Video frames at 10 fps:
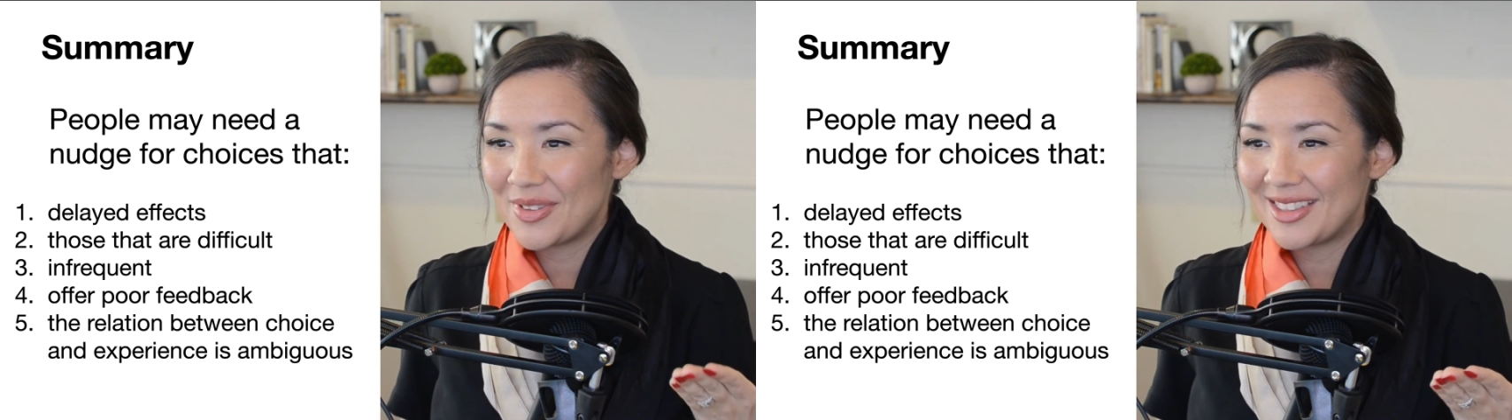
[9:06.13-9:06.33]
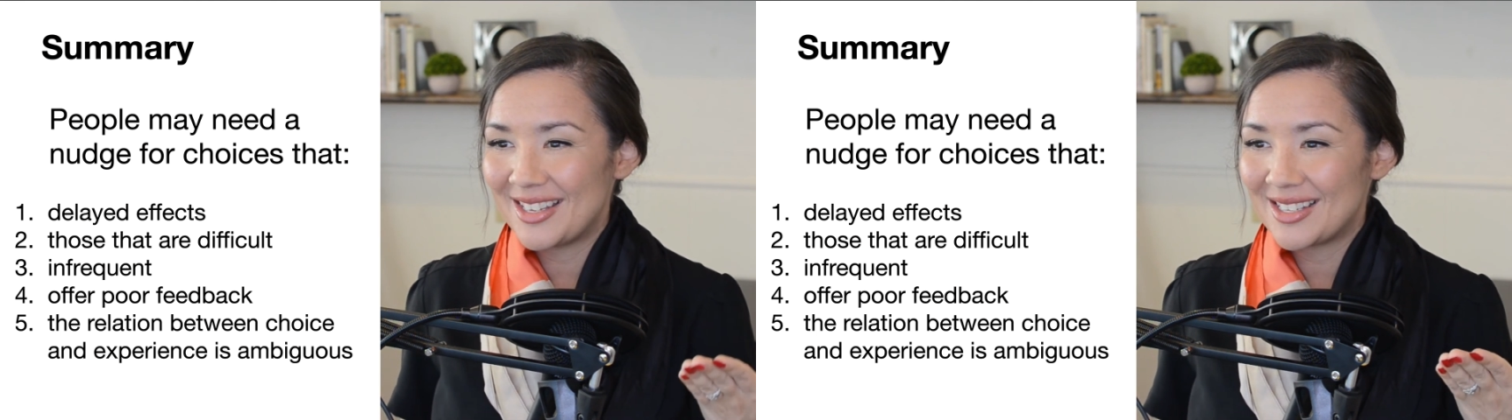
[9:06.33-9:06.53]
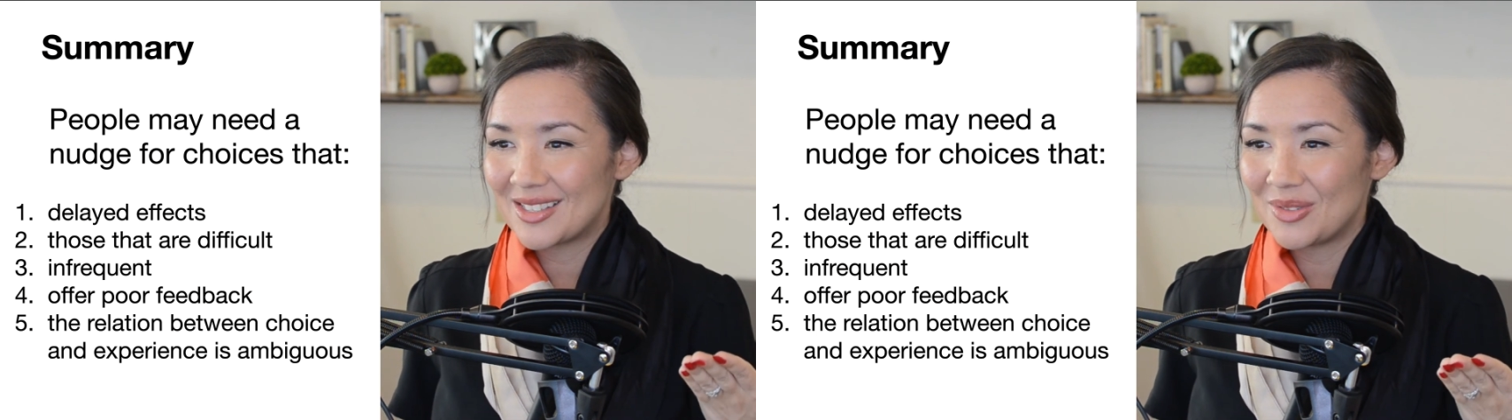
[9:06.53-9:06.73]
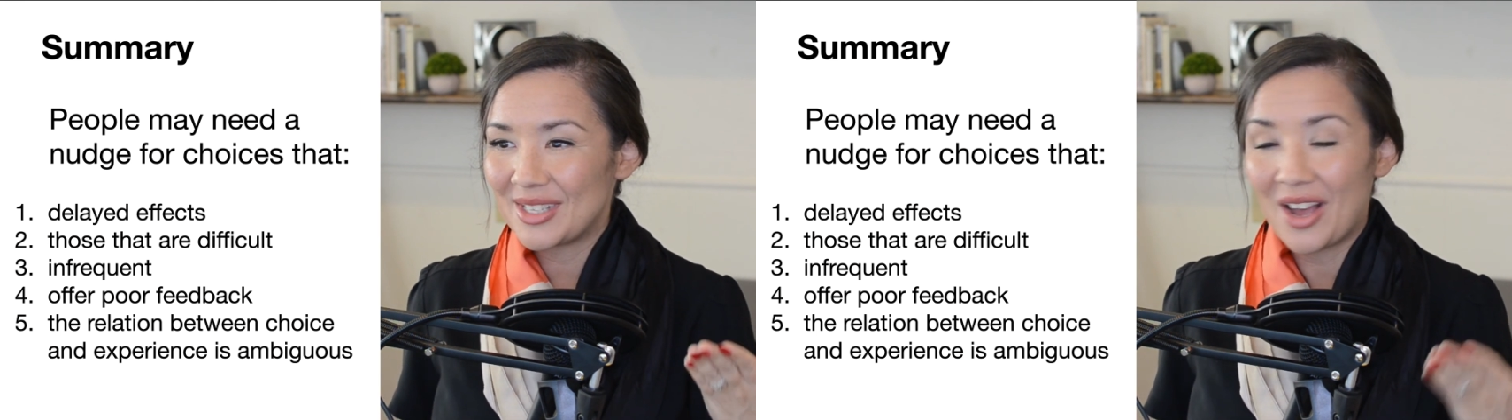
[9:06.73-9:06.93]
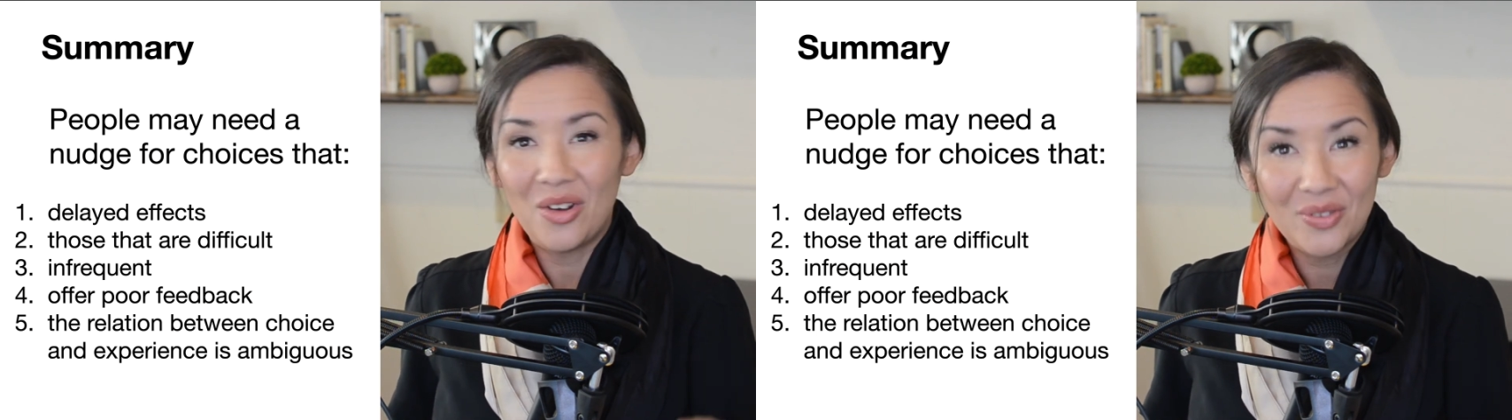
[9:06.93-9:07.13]
this was a
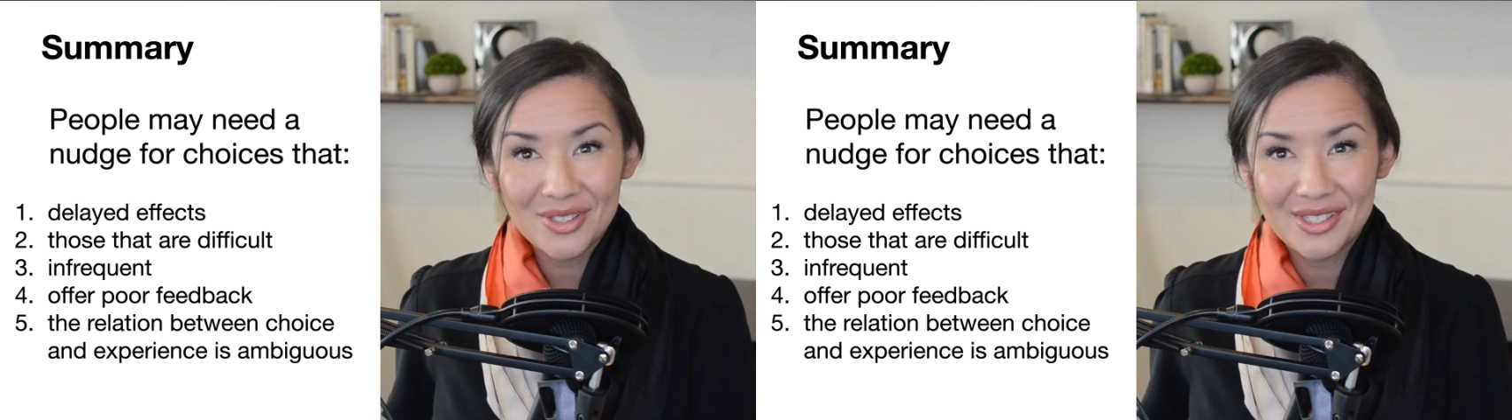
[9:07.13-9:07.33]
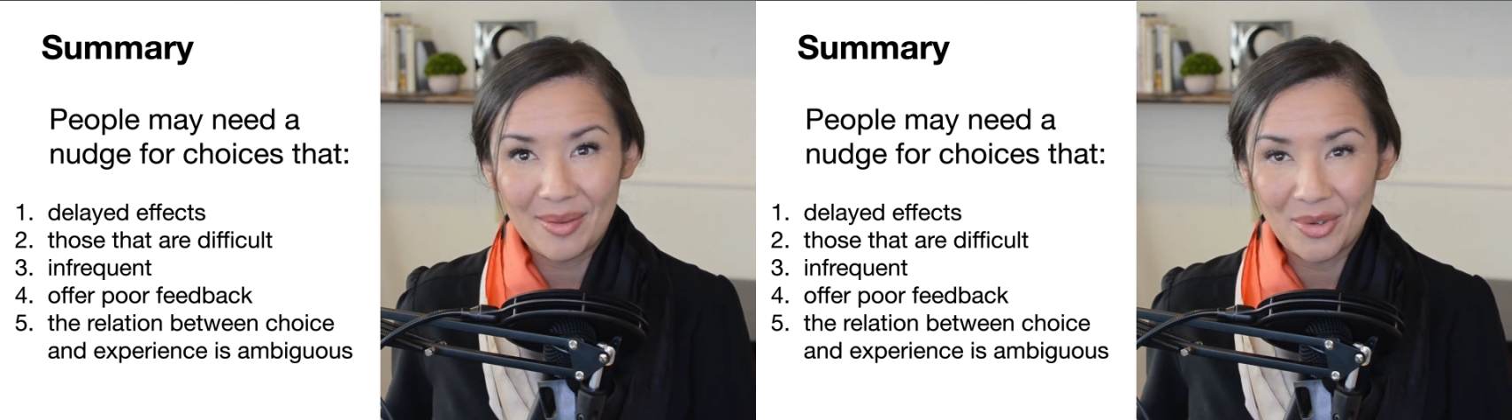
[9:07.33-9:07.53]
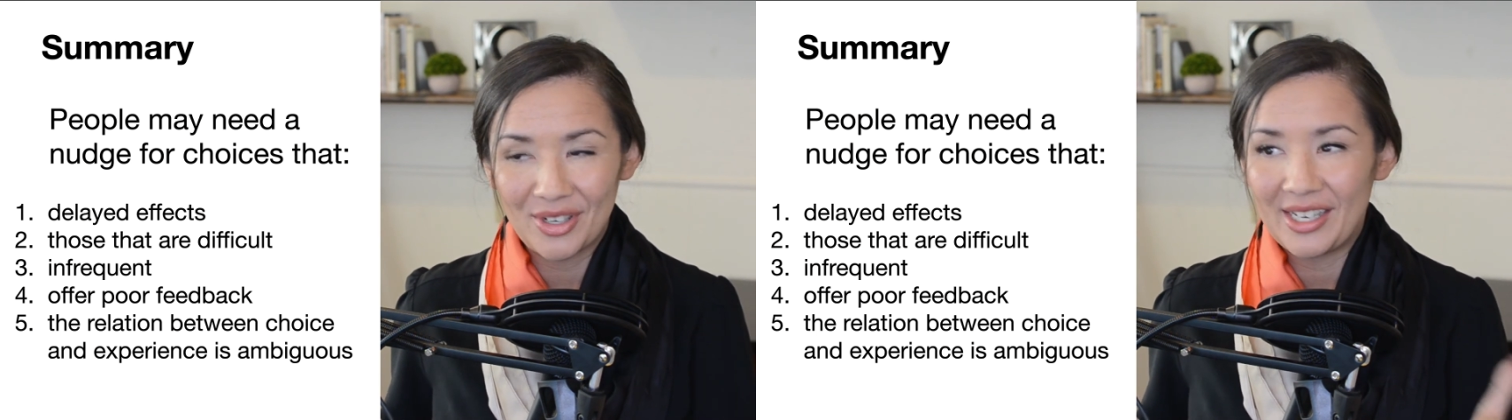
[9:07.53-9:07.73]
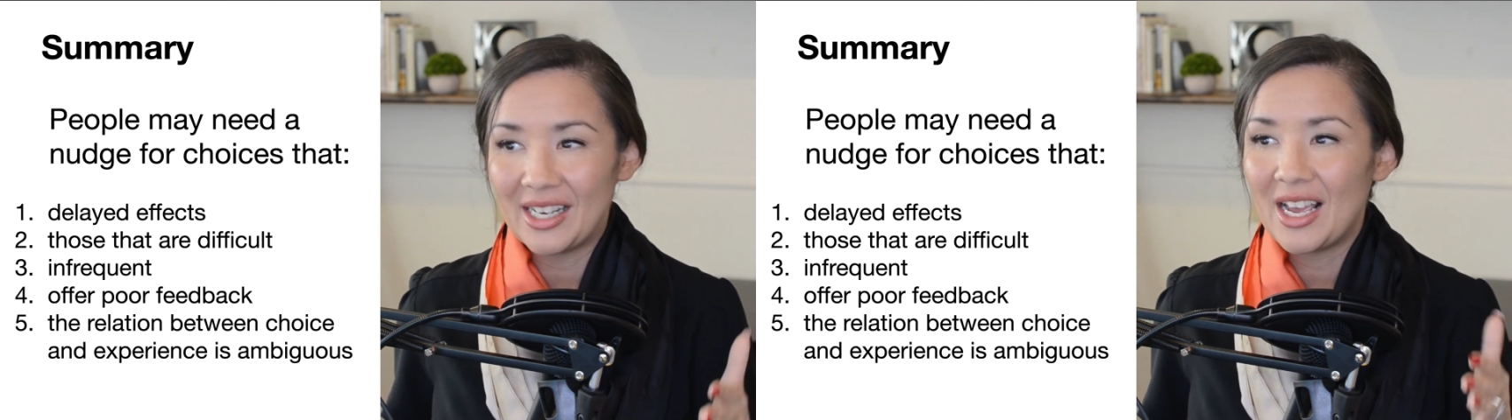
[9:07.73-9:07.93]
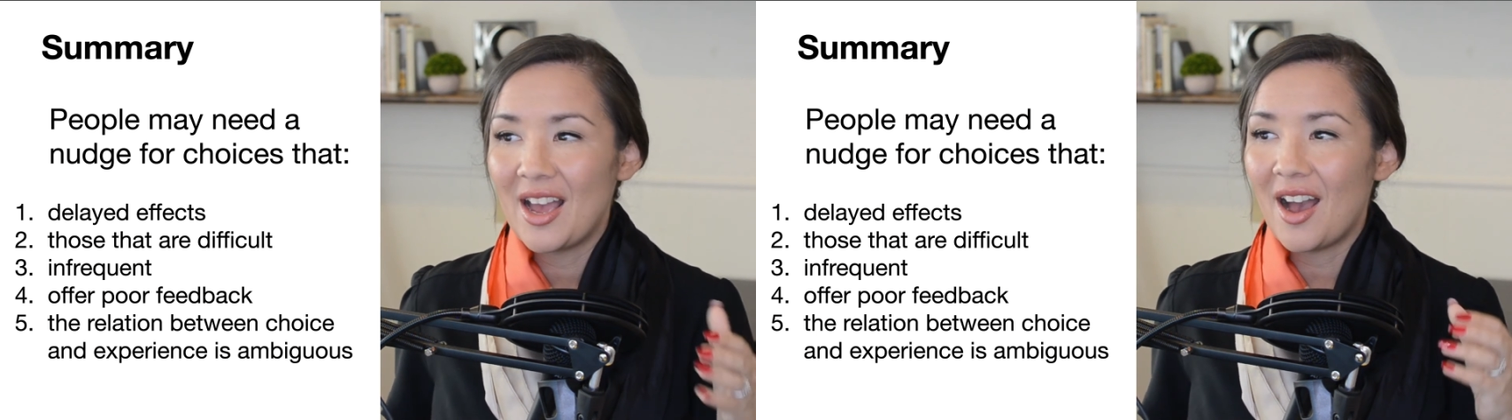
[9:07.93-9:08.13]
helpful summary
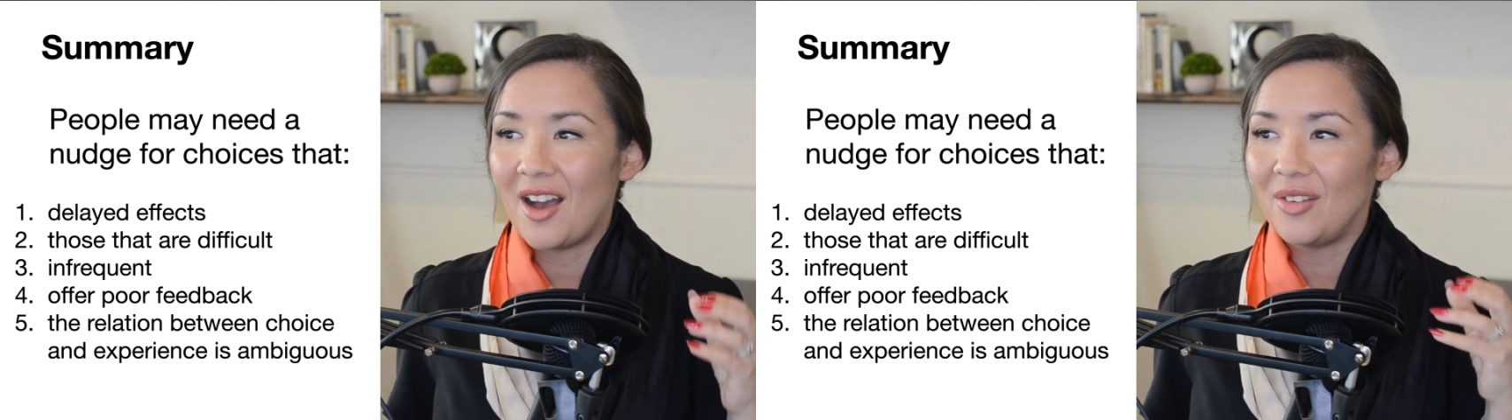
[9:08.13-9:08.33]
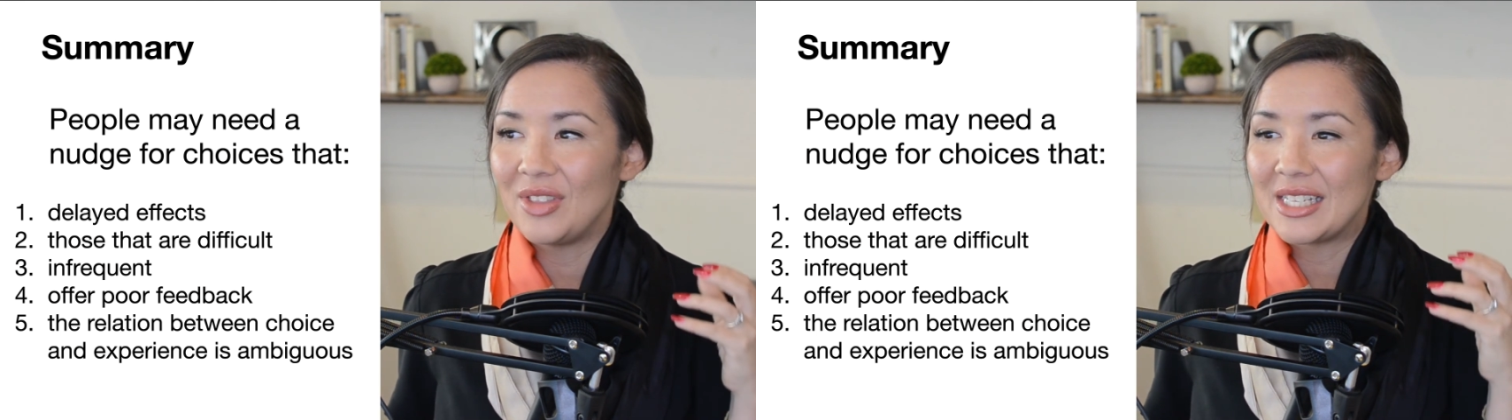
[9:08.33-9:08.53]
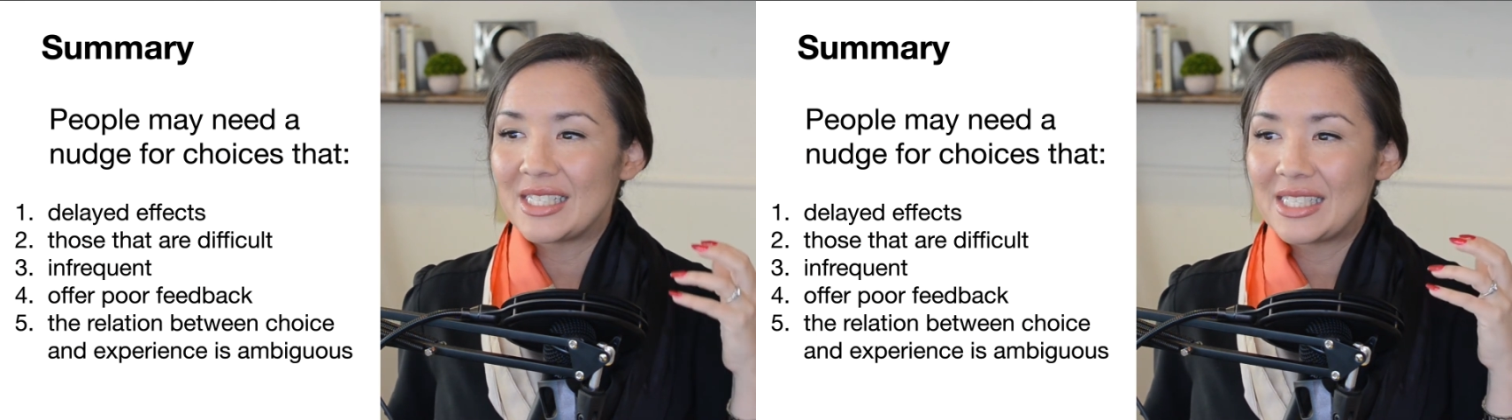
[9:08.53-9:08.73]
of the